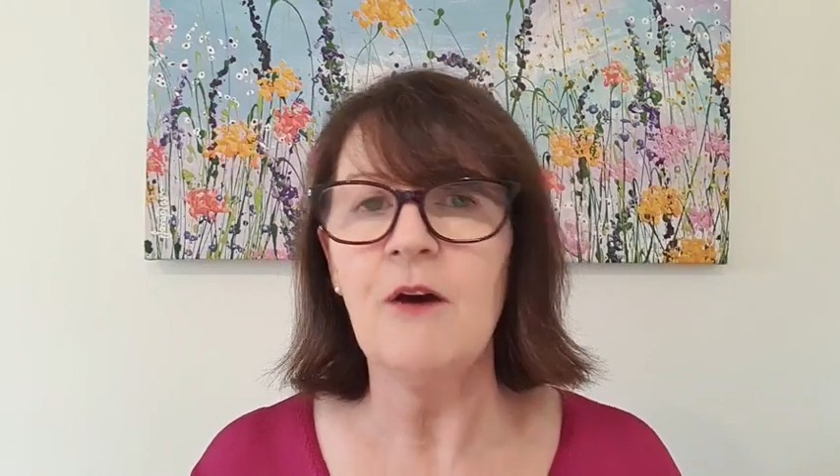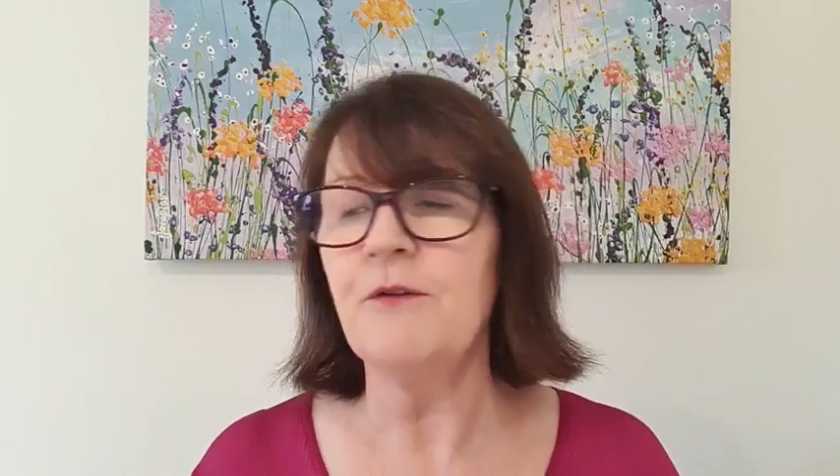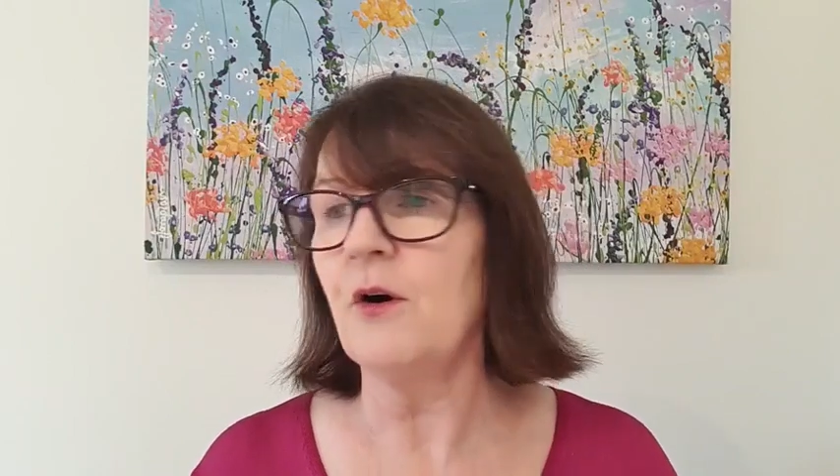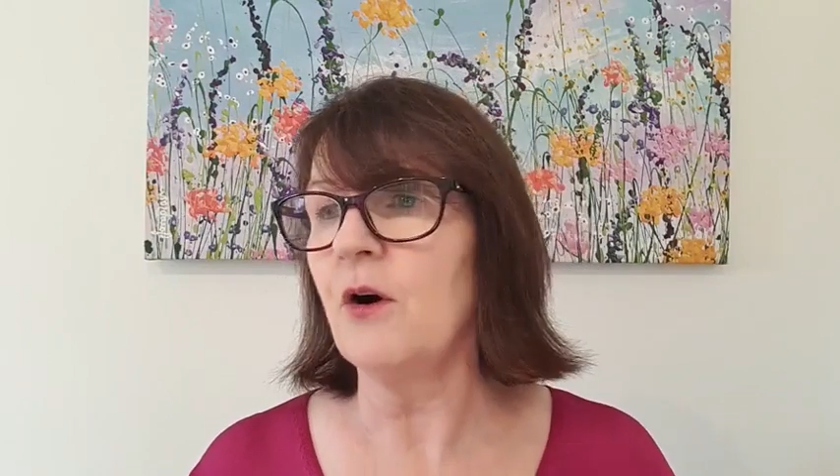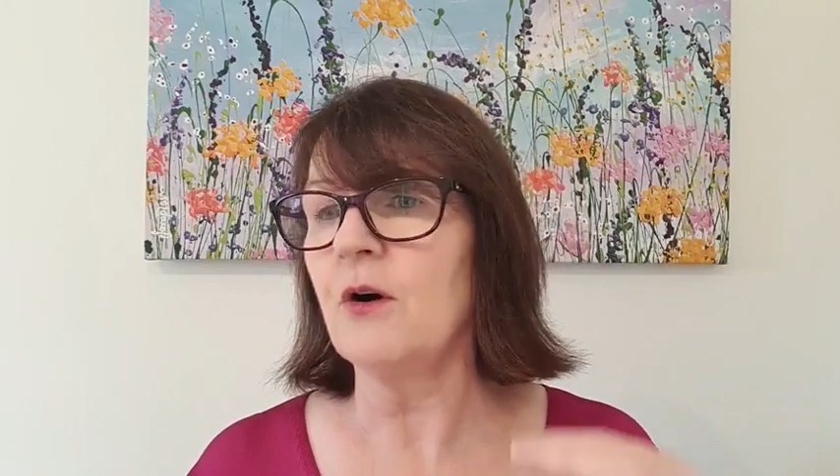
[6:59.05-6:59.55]

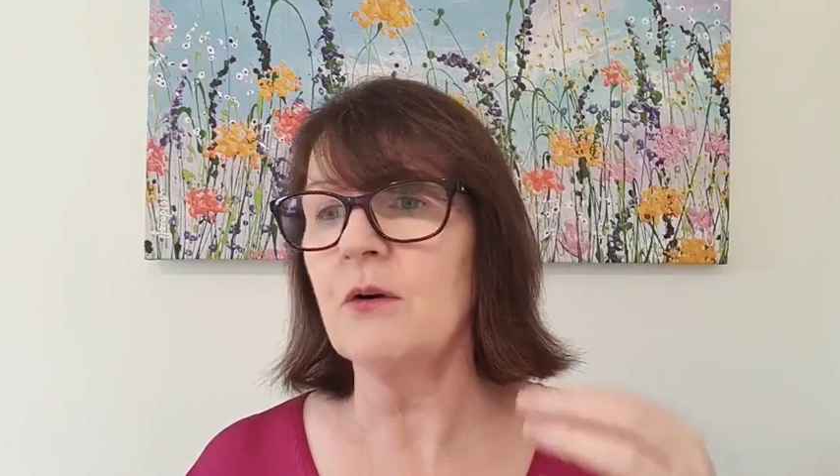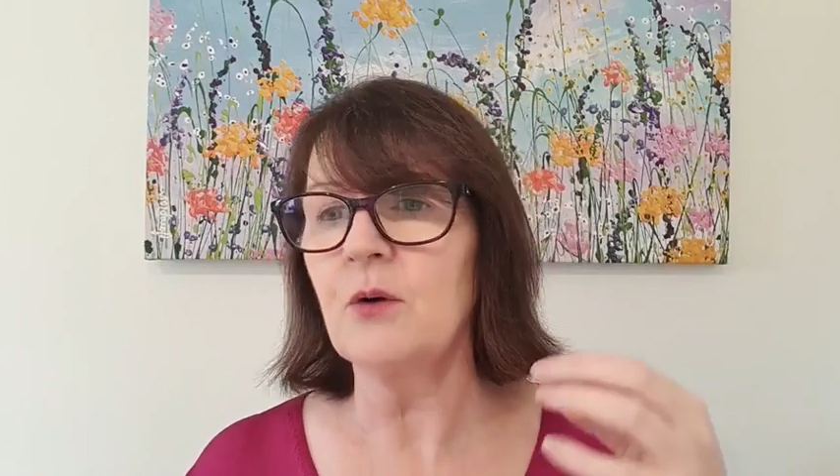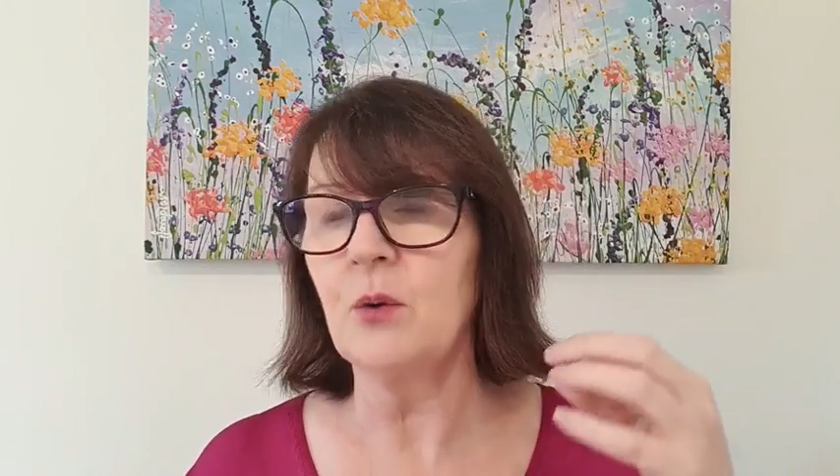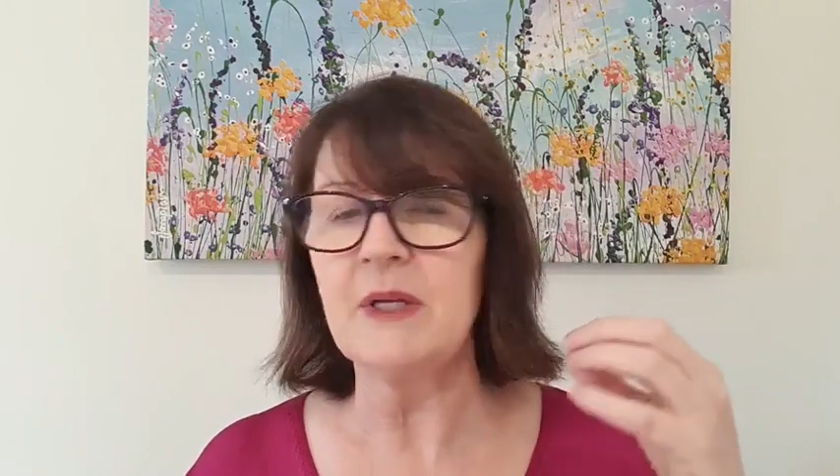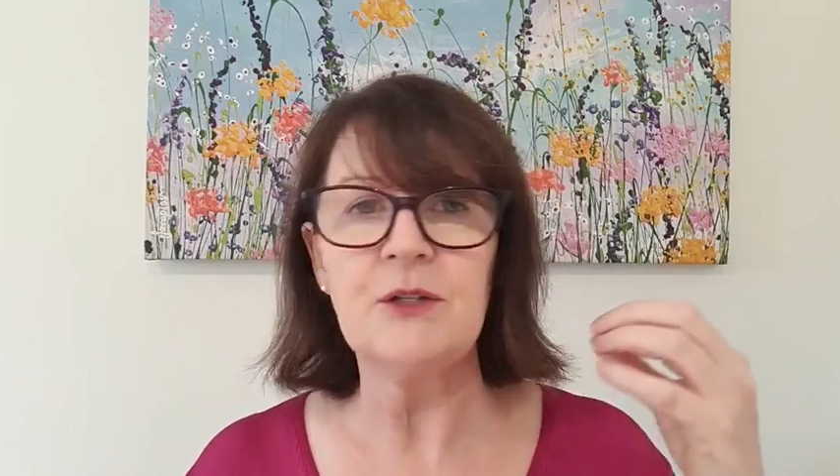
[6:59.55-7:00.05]
for
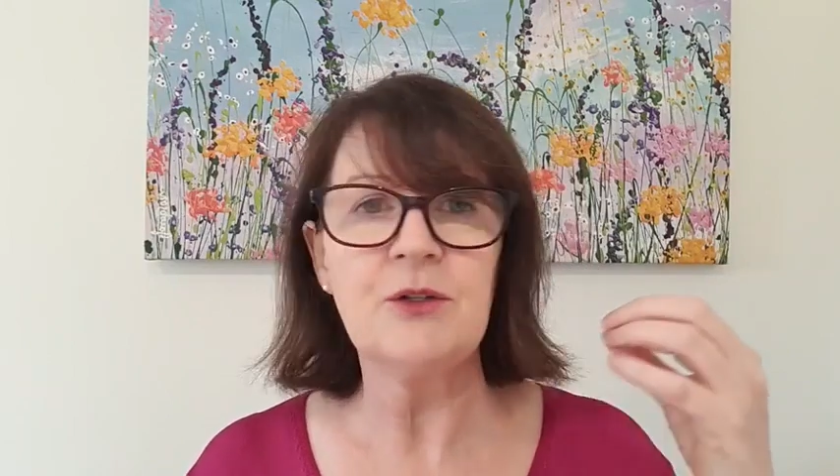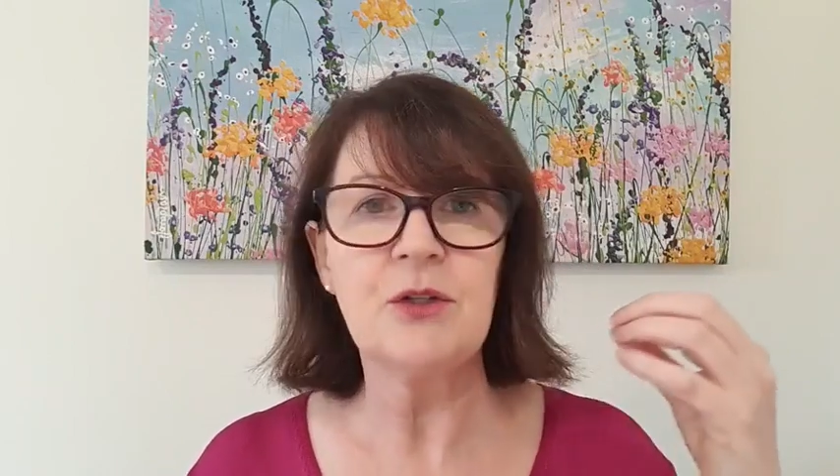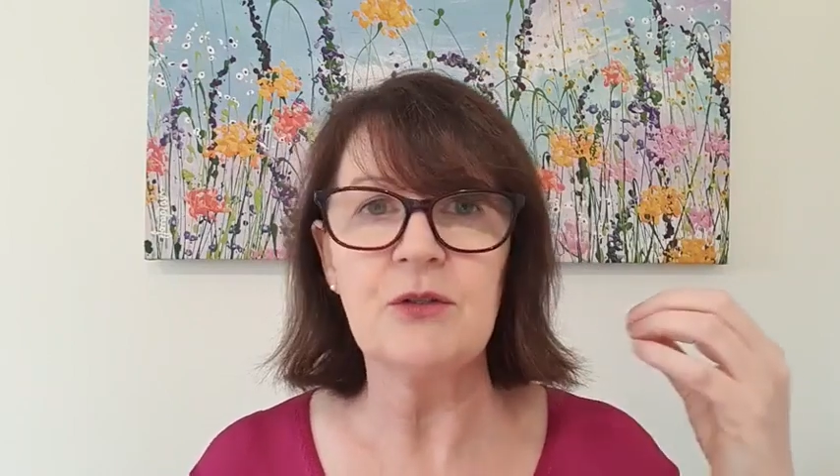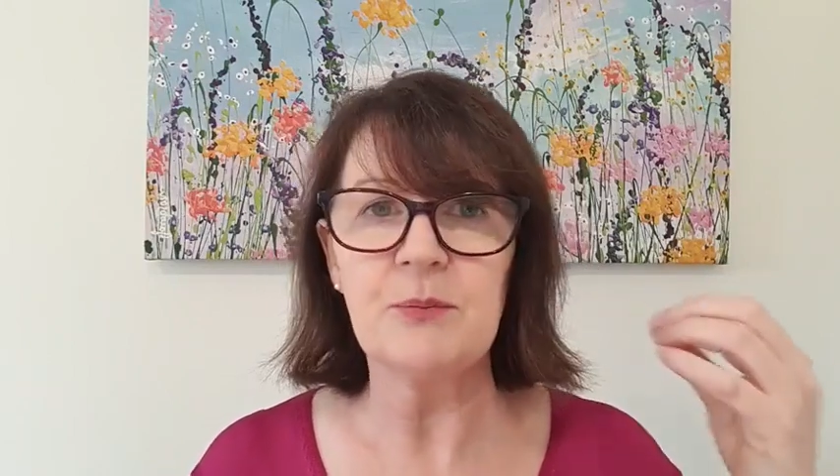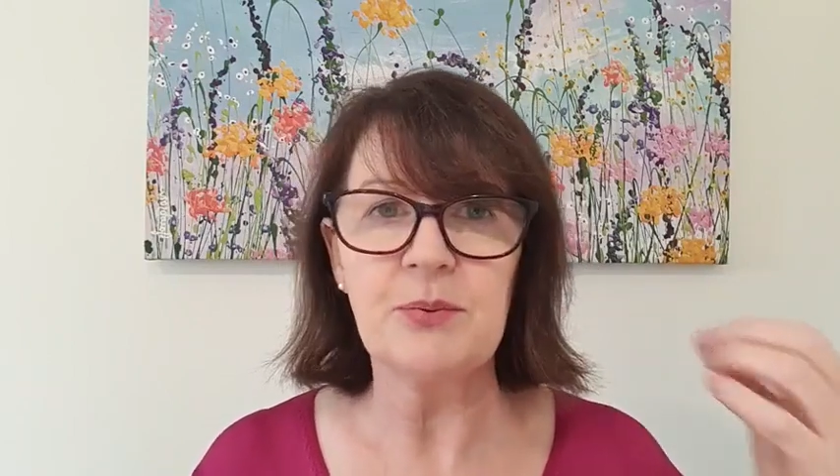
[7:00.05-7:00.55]
going
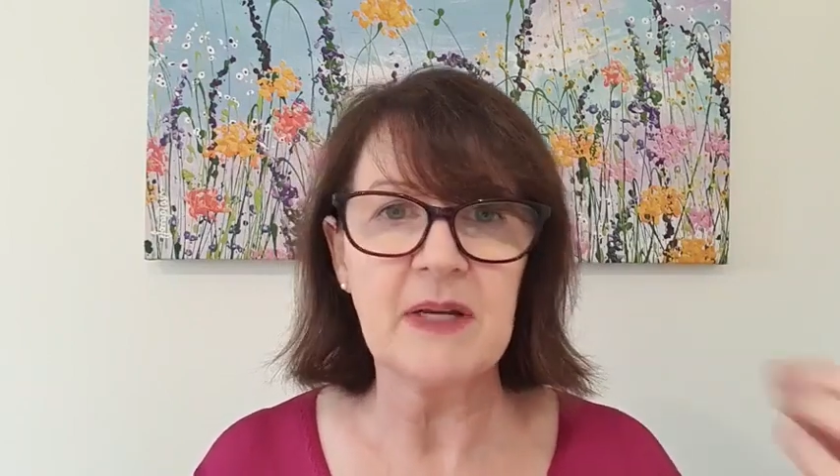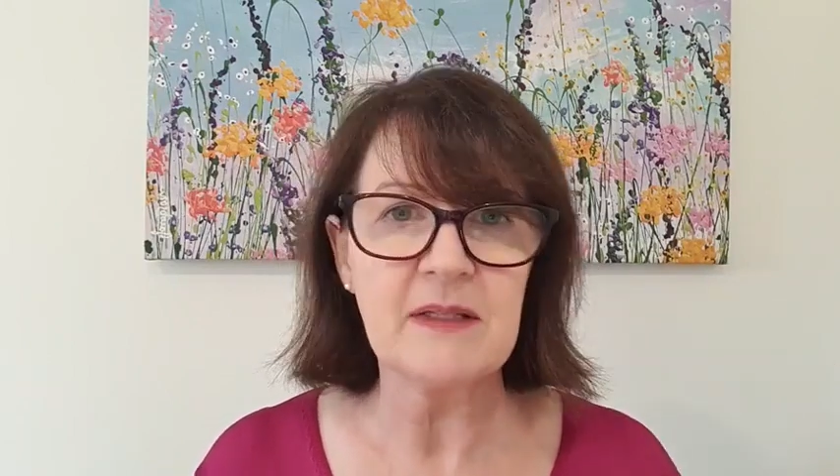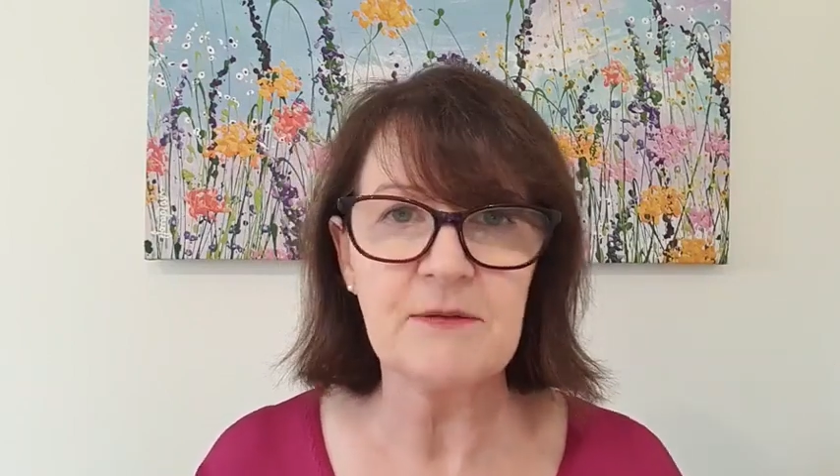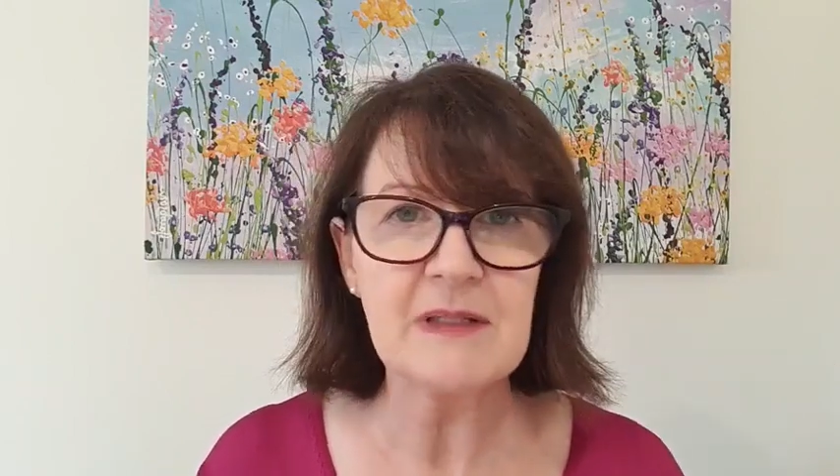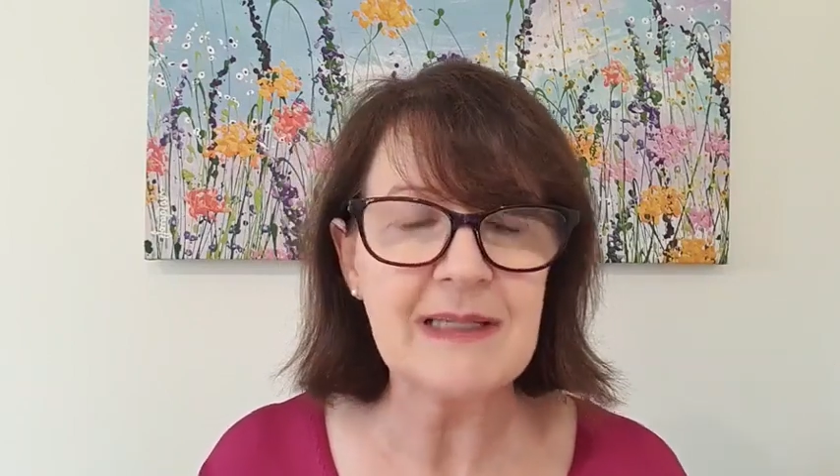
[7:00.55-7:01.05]
into
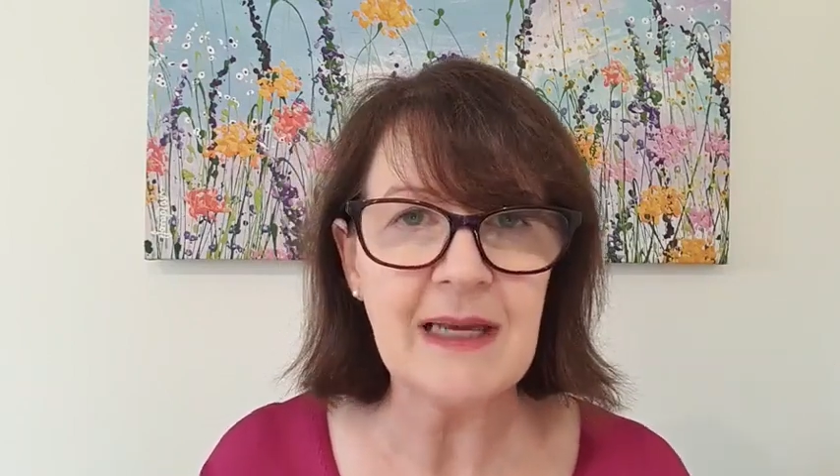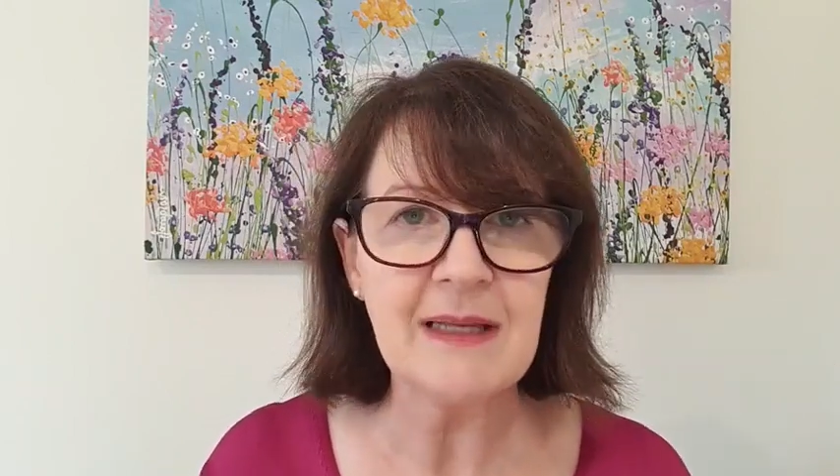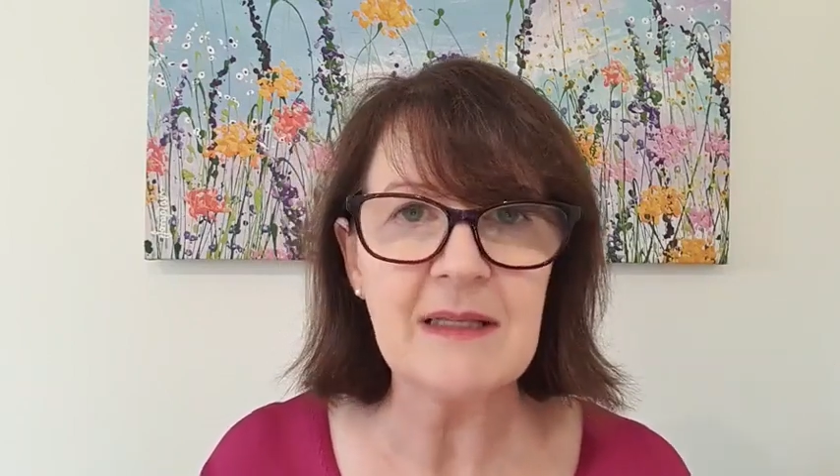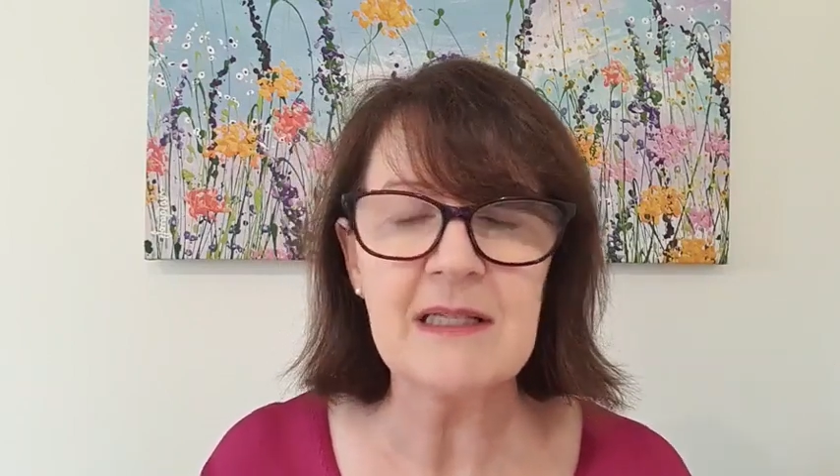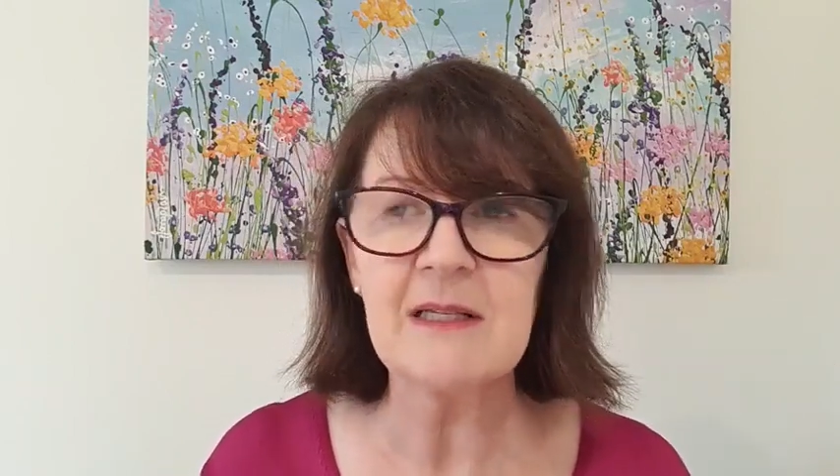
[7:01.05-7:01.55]
depressive
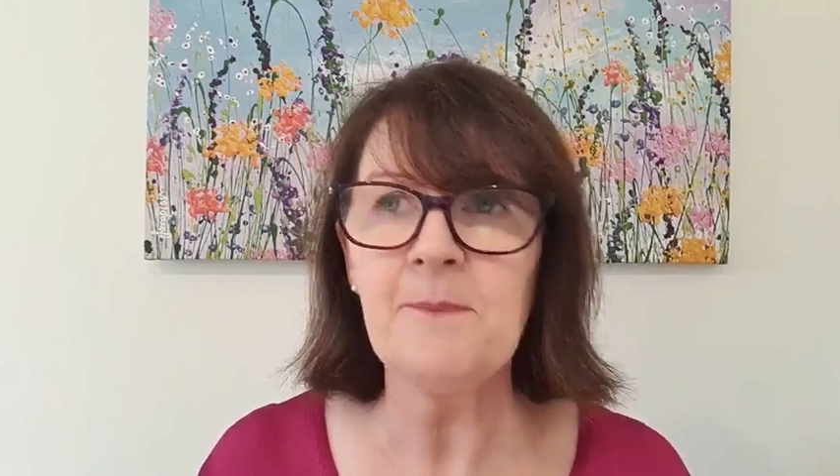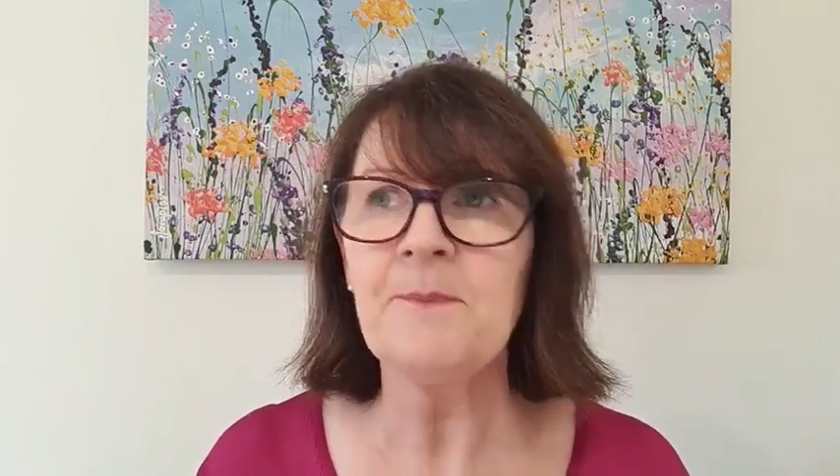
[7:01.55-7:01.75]
states,